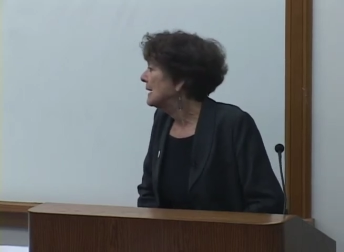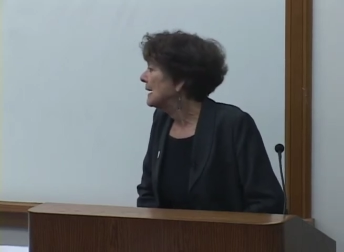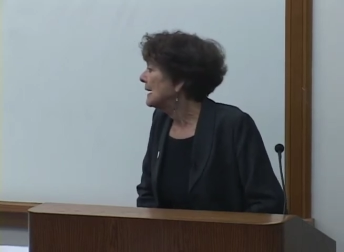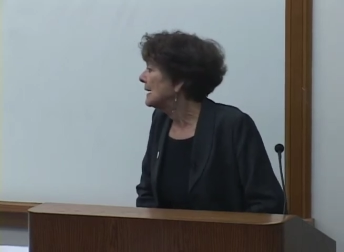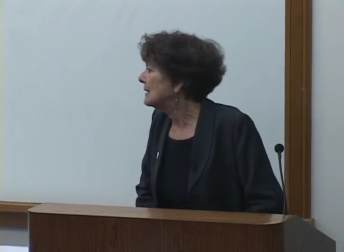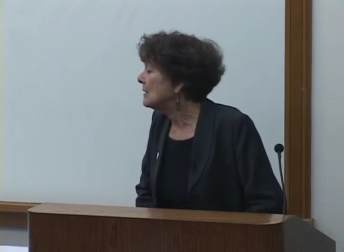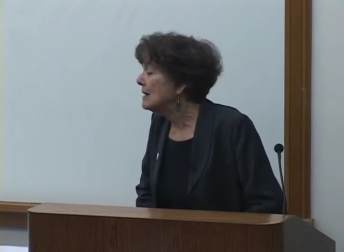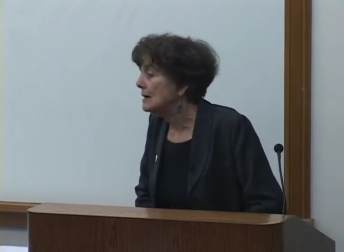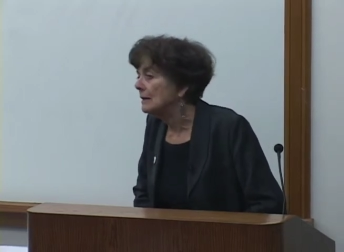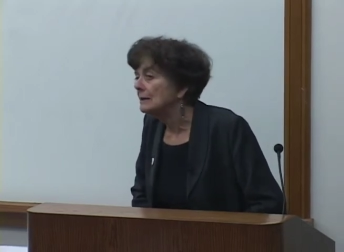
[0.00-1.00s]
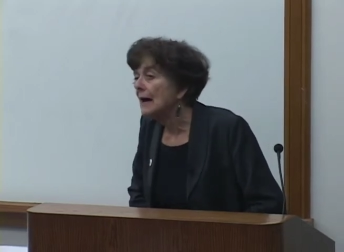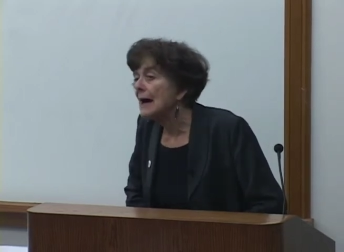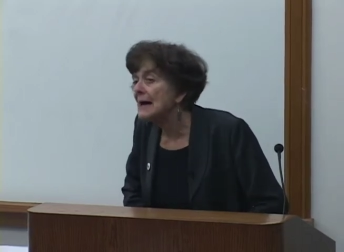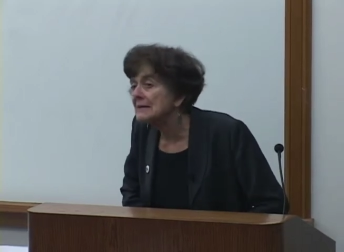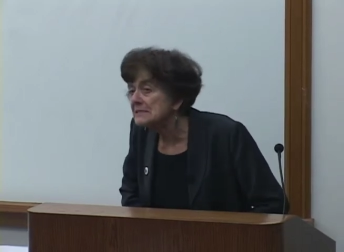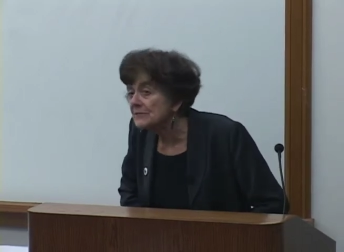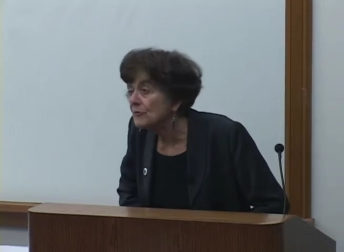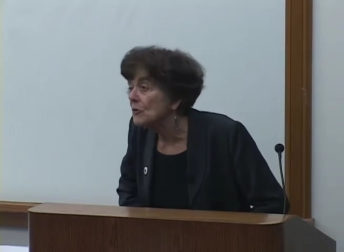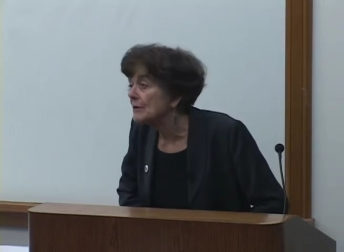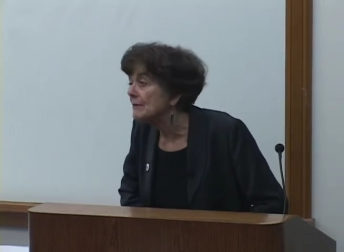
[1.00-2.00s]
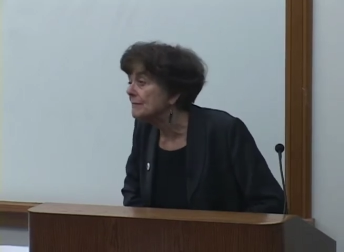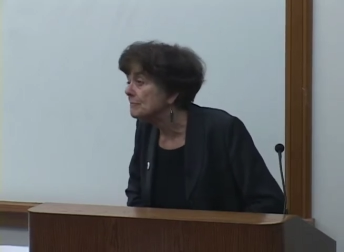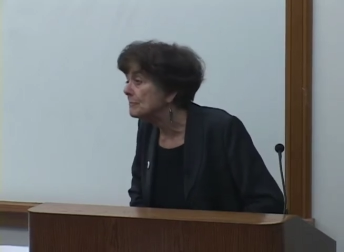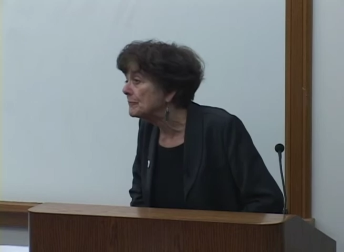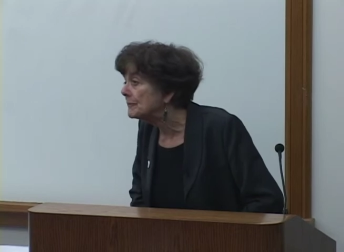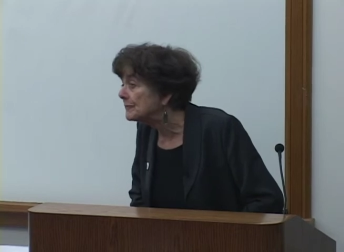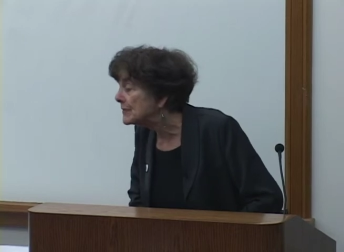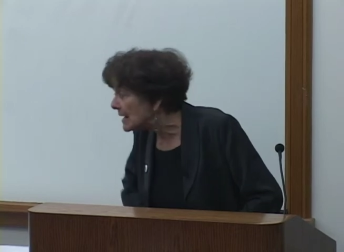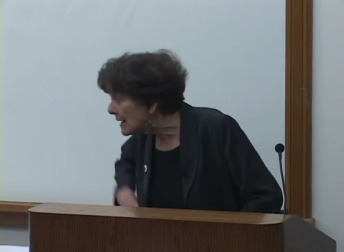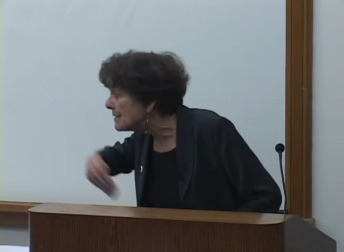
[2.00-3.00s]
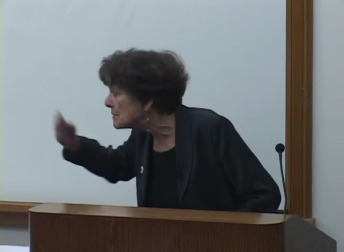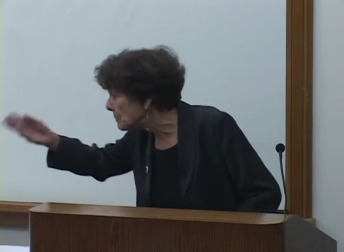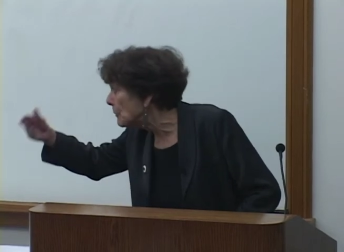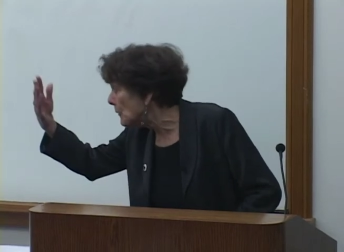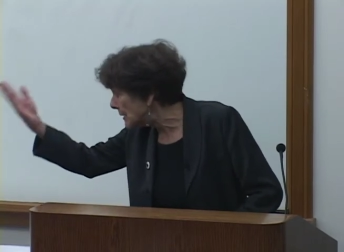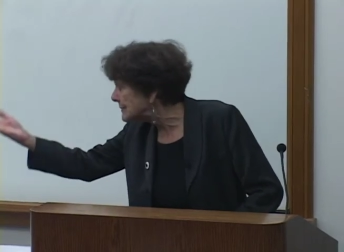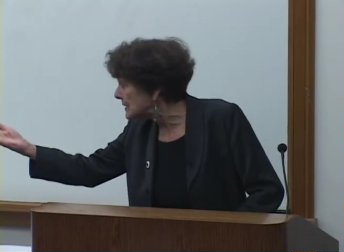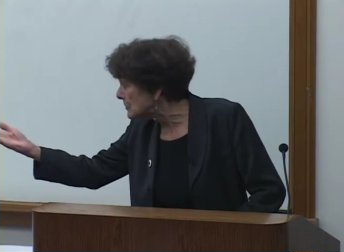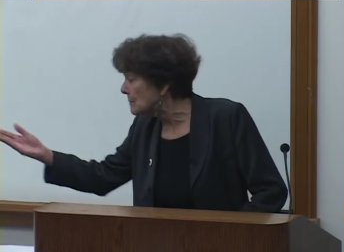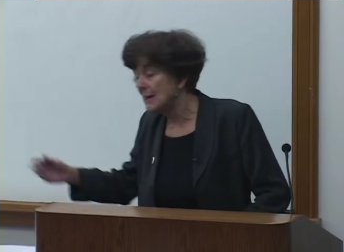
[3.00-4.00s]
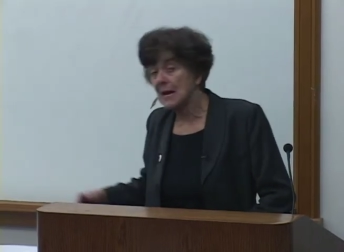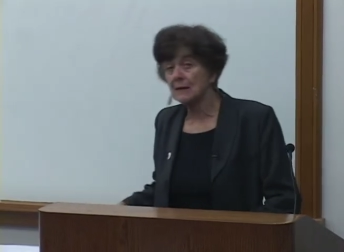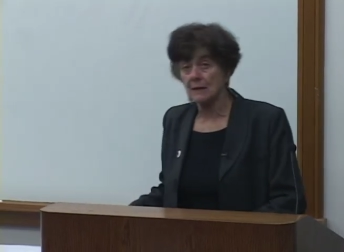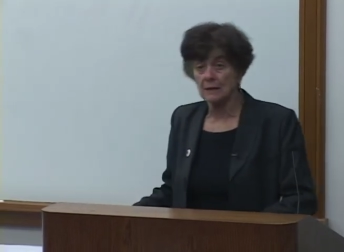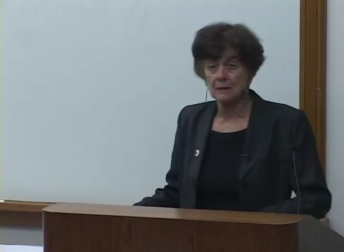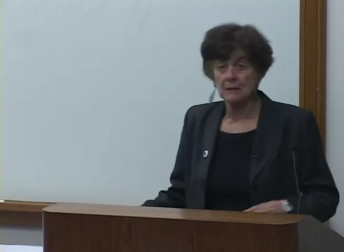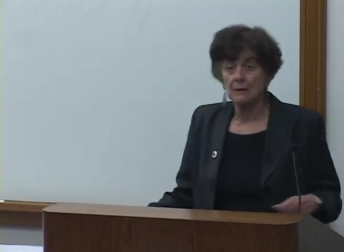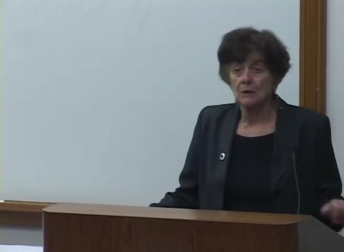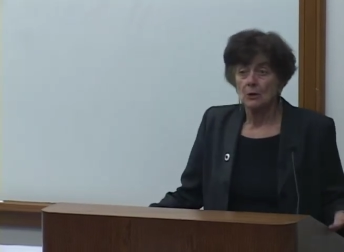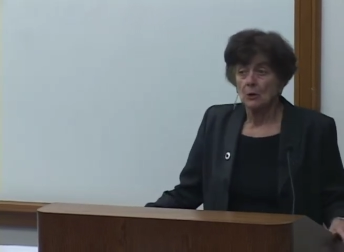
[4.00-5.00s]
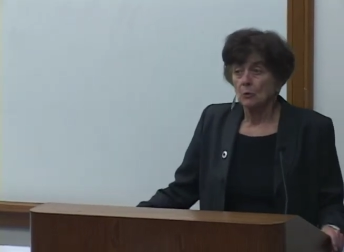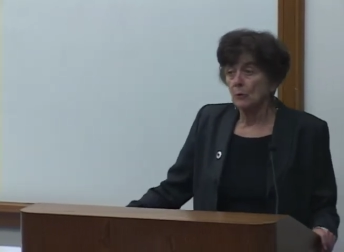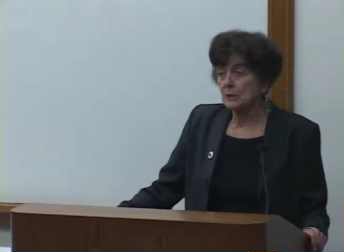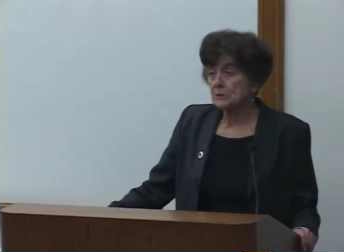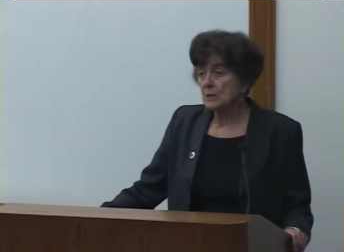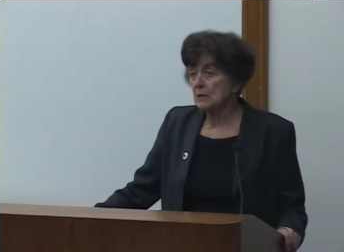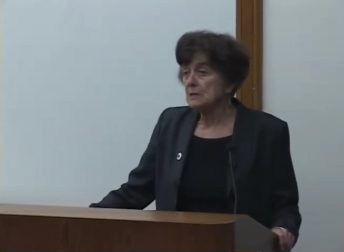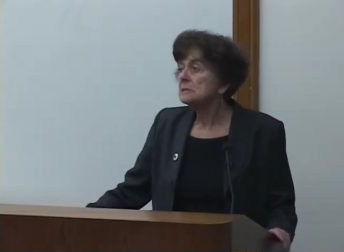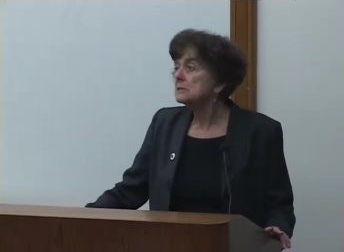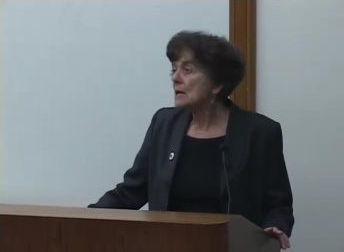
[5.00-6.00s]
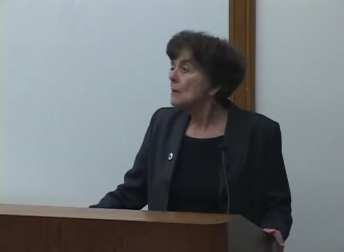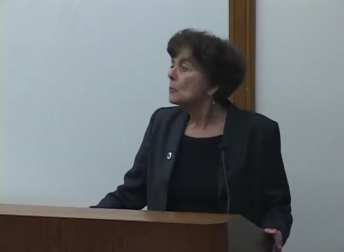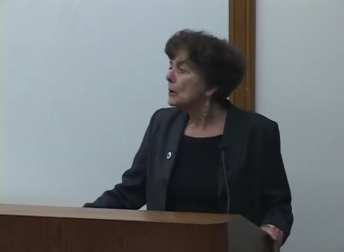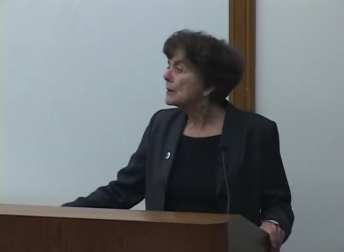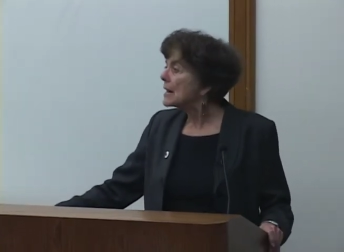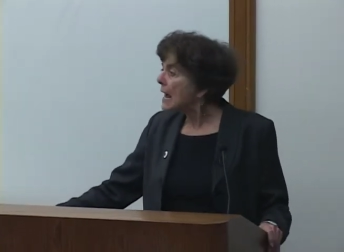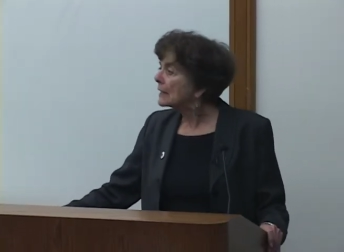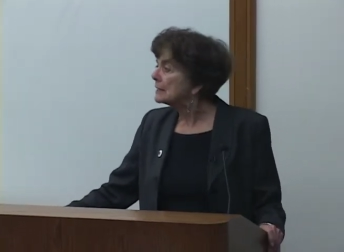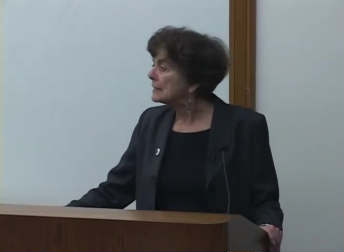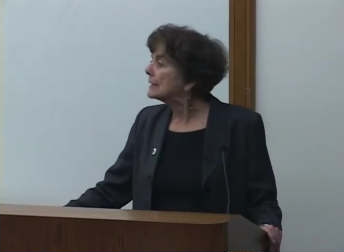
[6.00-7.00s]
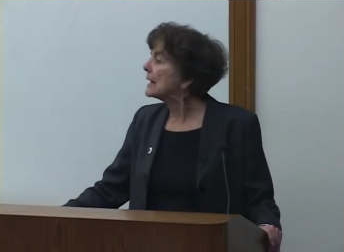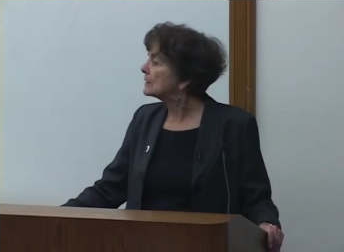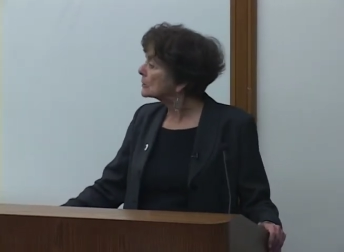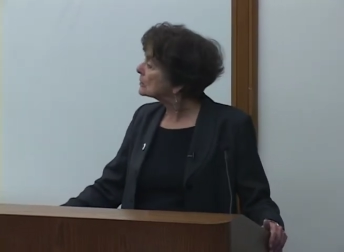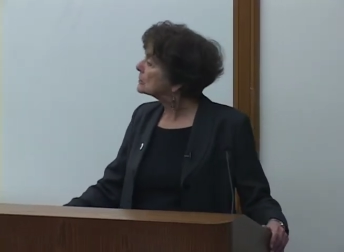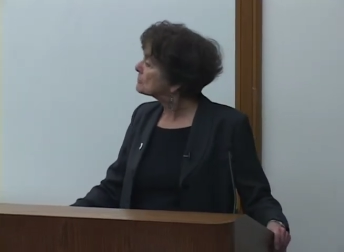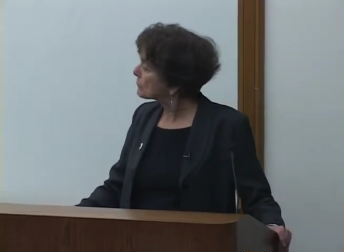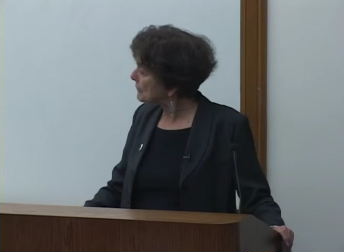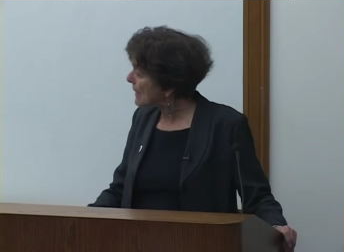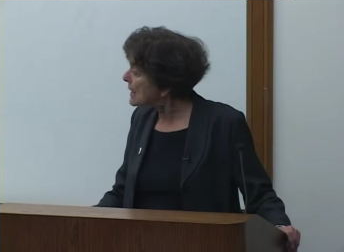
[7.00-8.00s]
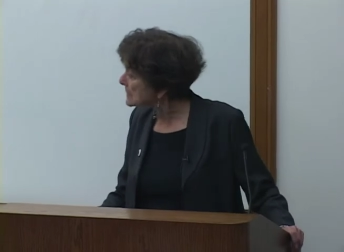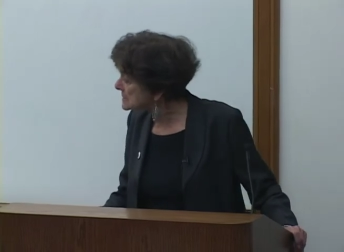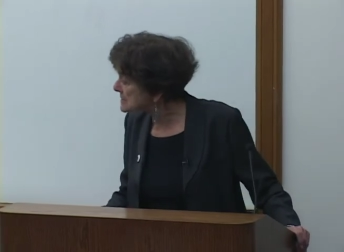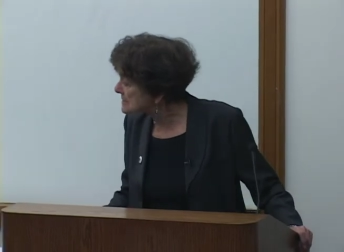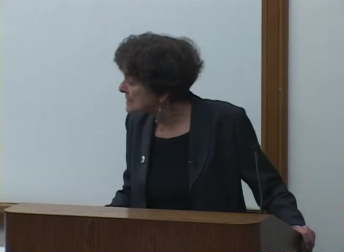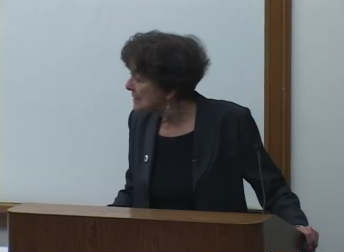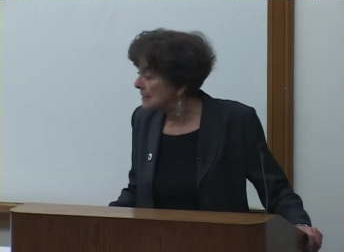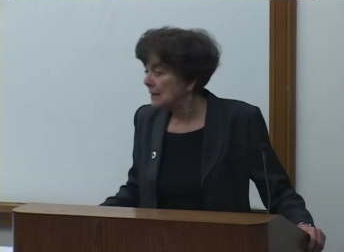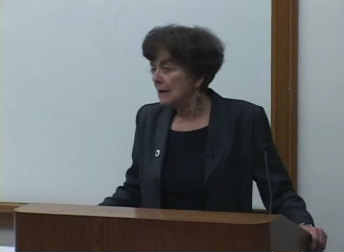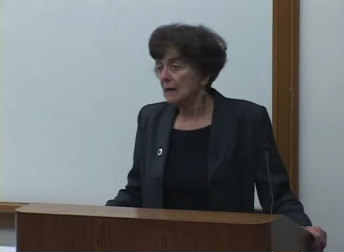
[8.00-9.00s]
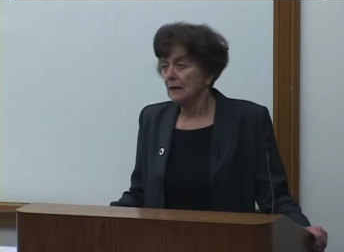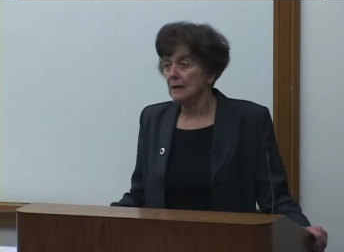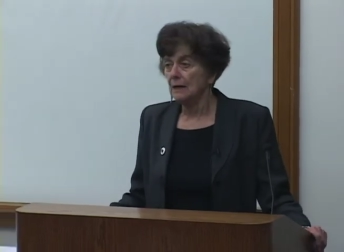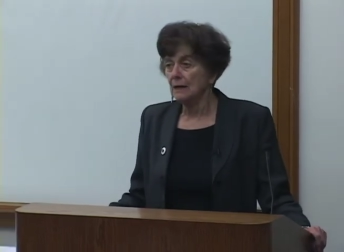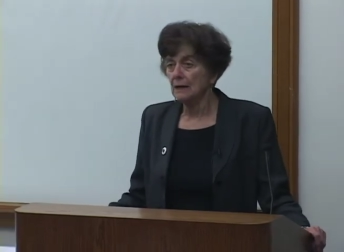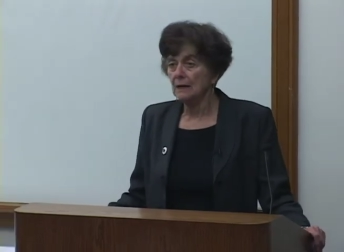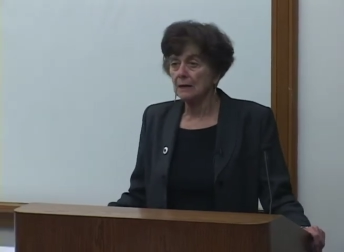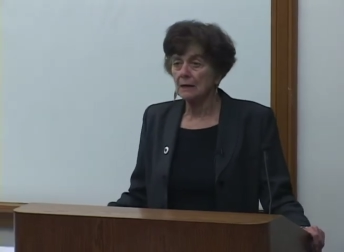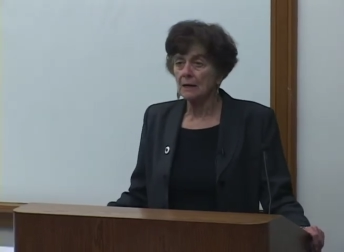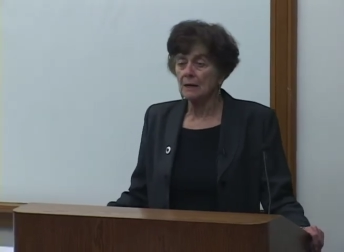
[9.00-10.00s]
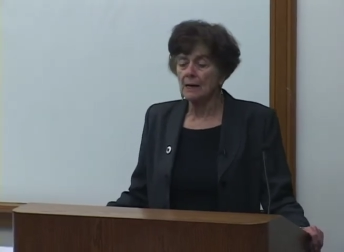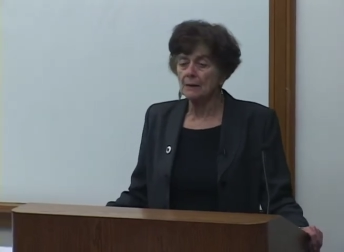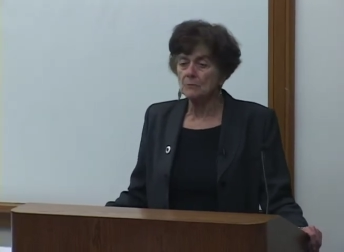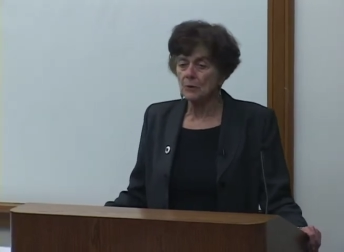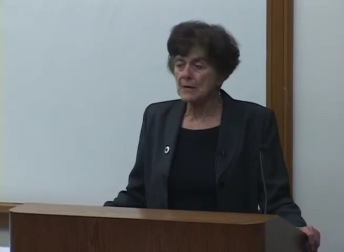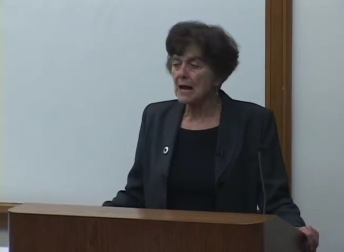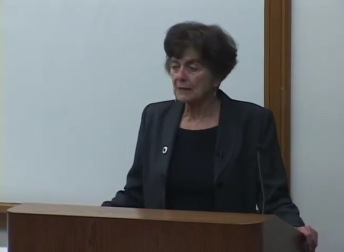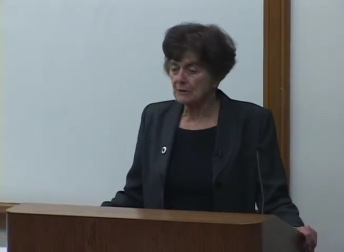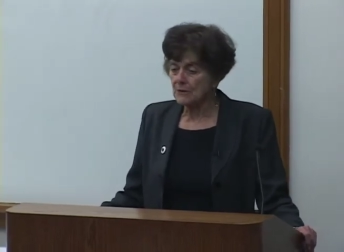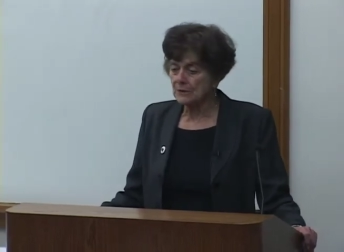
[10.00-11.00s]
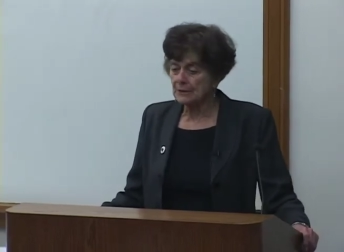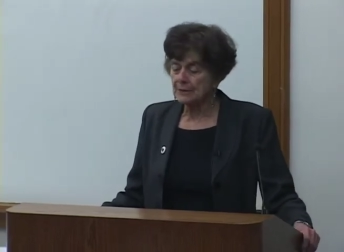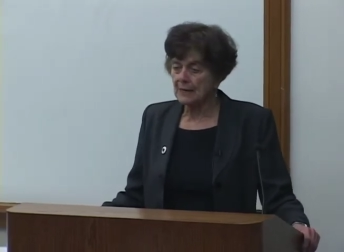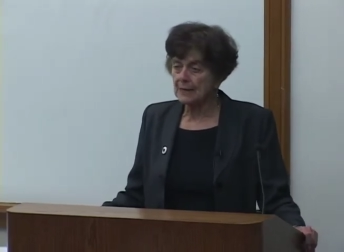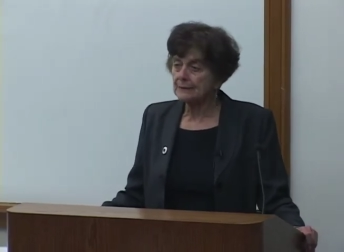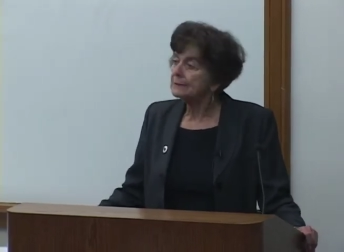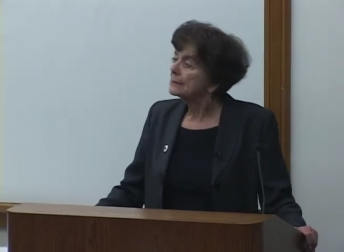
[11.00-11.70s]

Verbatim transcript: at all. As for the the other point that you're making, which is that we're not going to get good press, uh, and we're not going to get